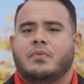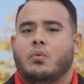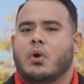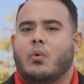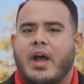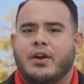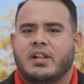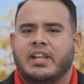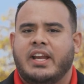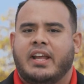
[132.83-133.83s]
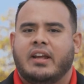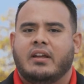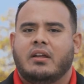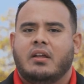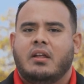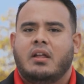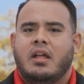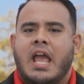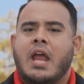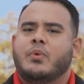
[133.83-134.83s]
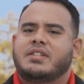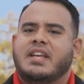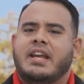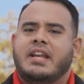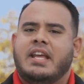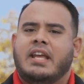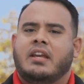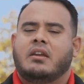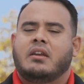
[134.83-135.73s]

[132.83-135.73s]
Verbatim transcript: require cleaning, and retain heat